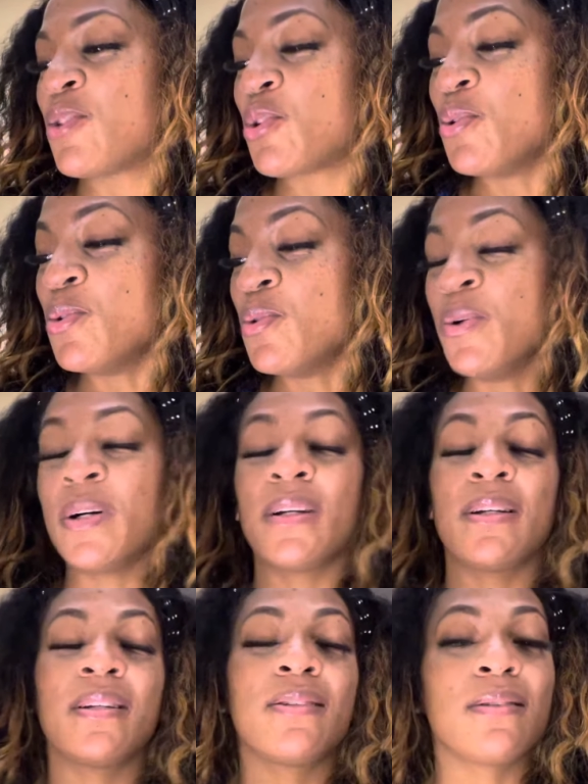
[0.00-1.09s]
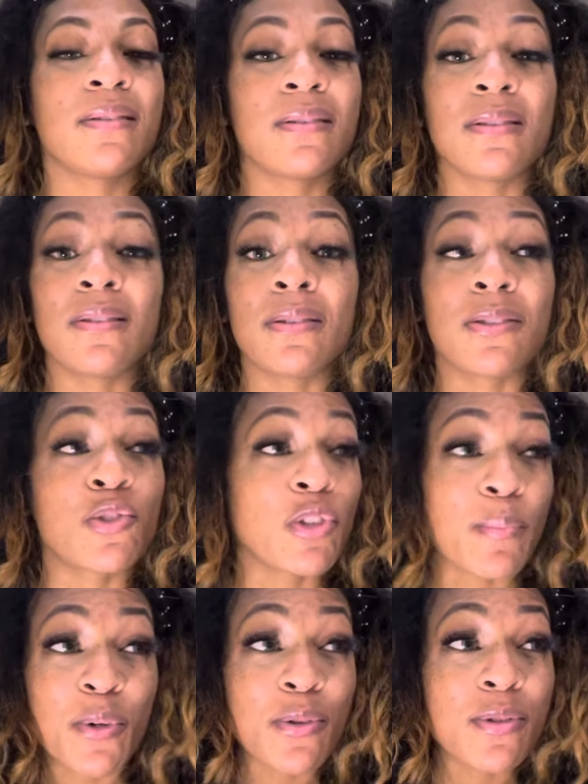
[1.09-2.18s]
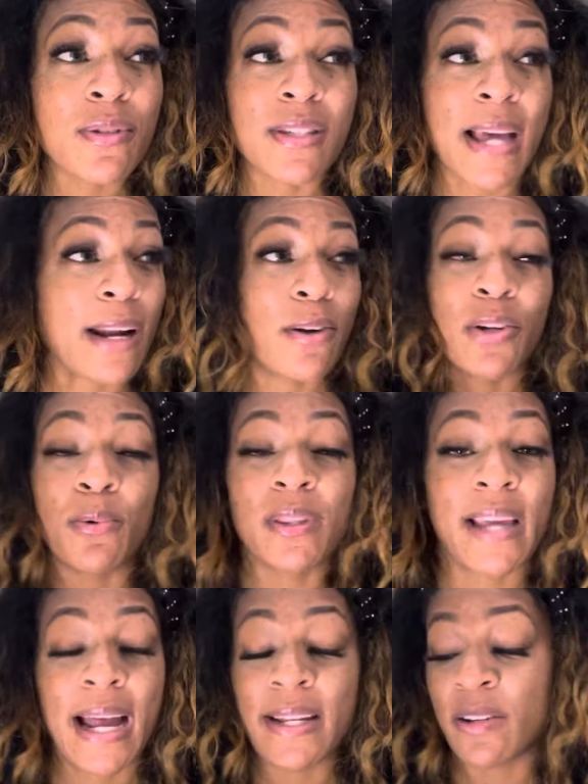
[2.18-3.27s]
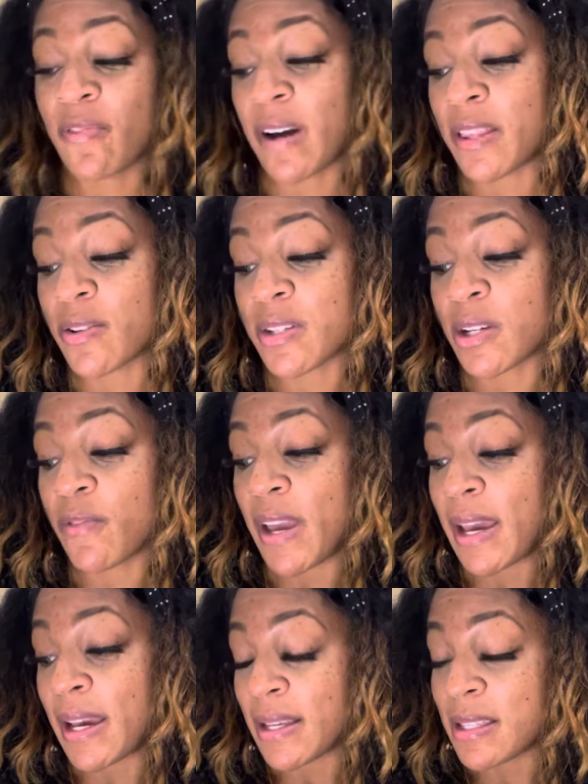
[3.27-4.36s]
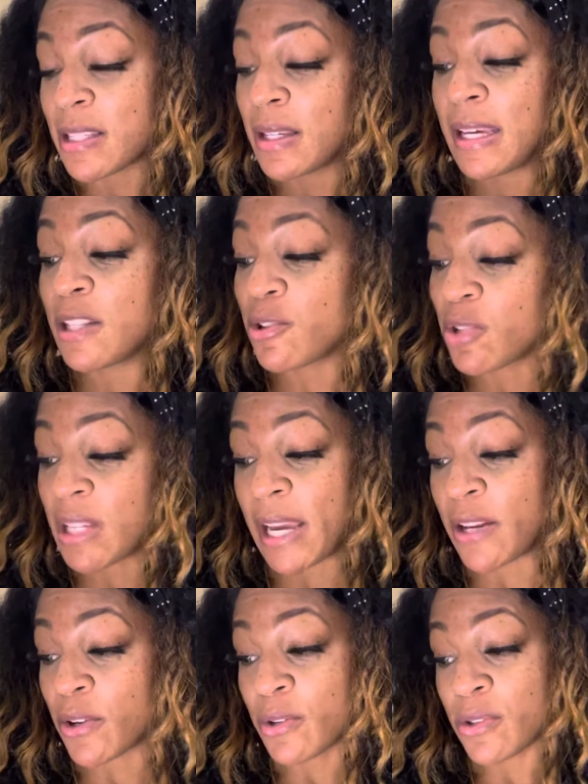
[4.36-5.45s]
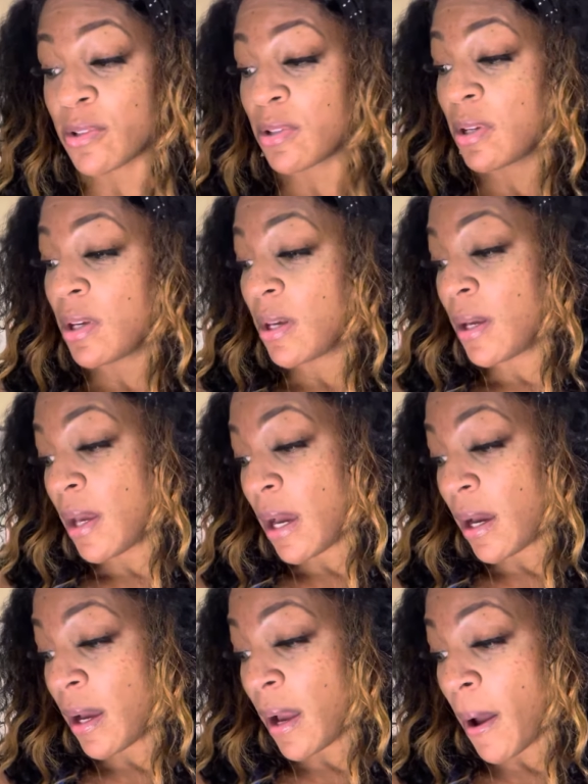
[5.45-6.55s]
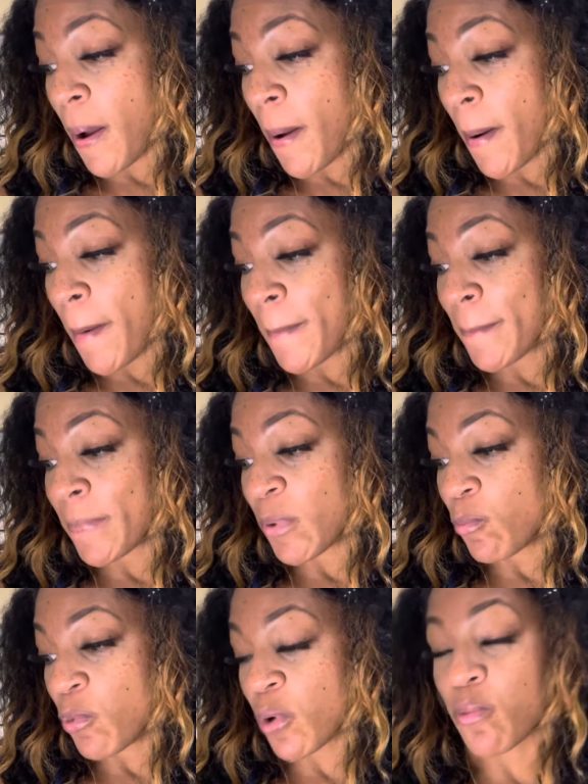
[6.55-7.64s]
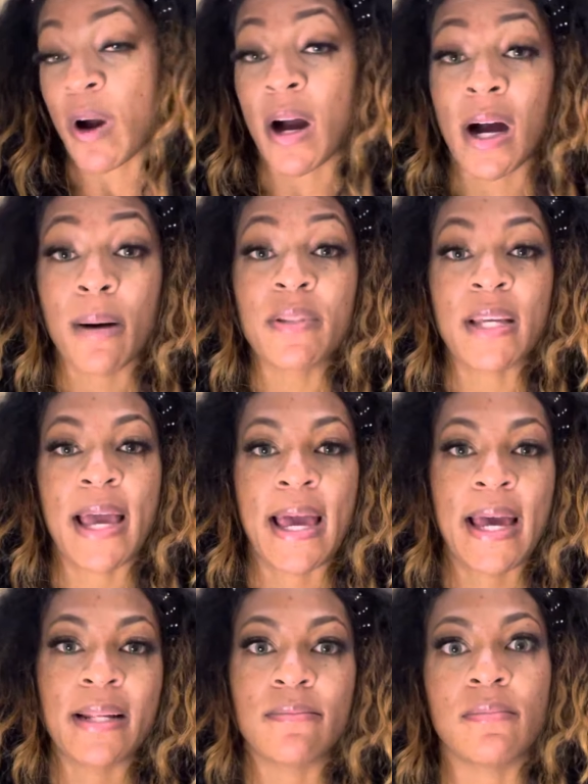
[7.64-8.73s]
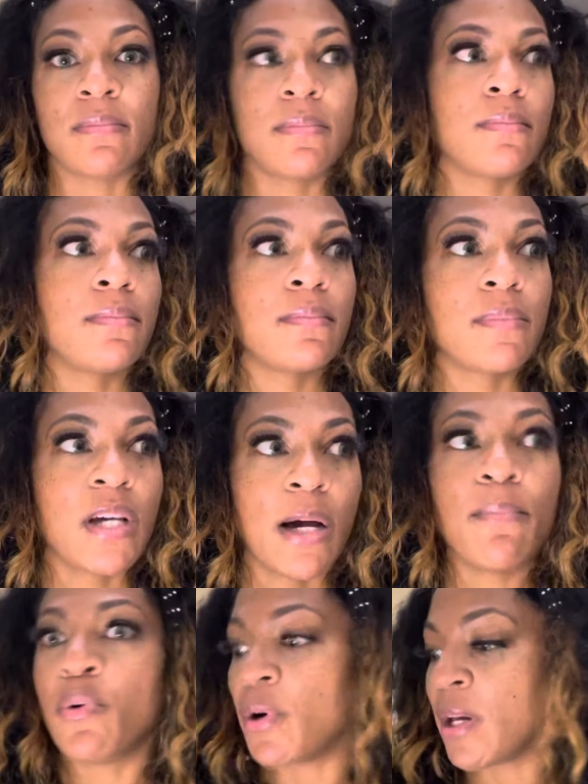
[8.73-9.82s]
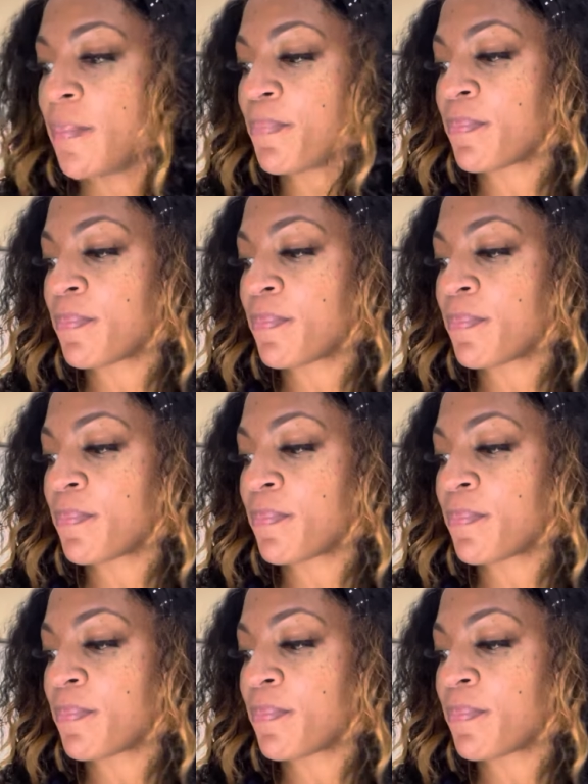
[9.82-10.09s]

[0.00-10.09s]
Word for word: Two strippers, because I don't know what they identify themselves as, entertainers, um, were robbed at gunpoint,